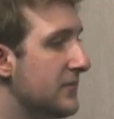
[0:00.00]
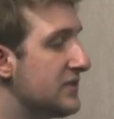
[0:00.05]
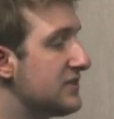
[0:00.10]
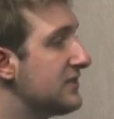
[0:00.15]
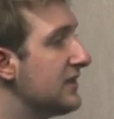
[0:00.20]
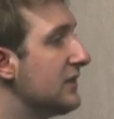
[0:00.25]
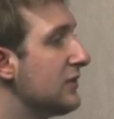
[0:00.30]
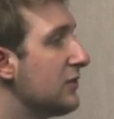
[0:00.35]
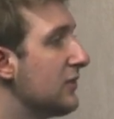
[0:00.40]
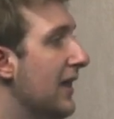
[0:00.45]

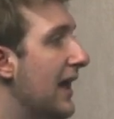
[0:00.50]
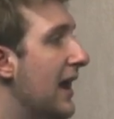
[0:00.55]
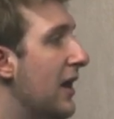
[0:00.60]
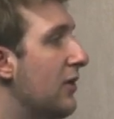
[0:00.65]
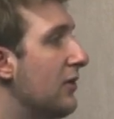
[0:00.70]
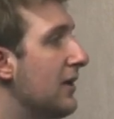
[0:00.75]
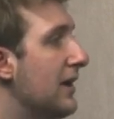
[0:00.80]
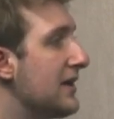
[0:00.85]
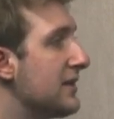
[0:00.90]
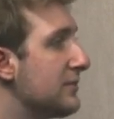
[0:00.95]
singled
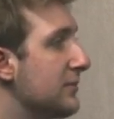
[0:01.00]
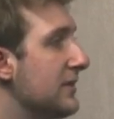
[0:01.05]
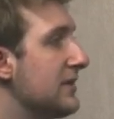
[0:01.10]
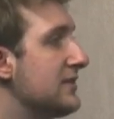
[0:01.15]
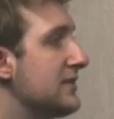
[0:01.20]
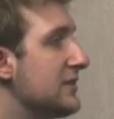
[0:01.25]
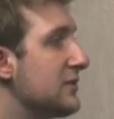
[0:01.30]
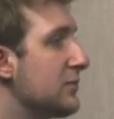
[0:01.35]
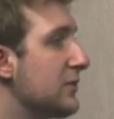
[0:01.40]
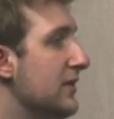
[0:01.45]
out as
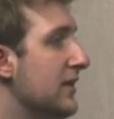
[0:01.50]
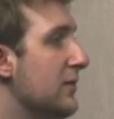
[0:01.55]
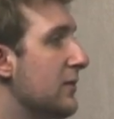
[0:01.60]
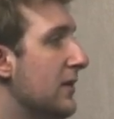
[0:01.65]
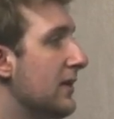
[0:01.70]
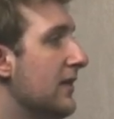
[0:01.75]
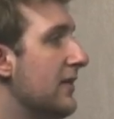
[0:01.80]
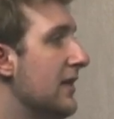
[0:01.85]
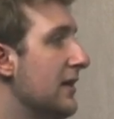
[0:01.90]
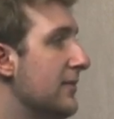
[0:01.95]
places where they
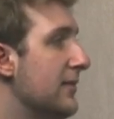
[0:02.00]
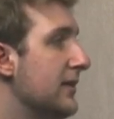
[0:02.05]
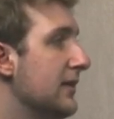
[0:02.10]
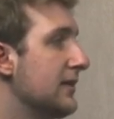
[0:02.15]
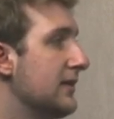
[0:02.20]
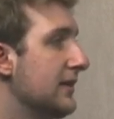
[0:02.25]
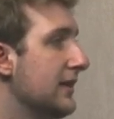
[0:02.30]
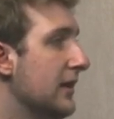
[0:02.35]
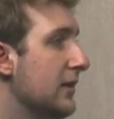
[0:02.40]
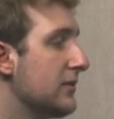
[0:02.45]
wanted that money
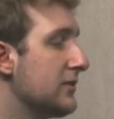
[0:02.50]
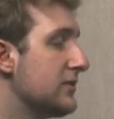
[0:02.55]
to go.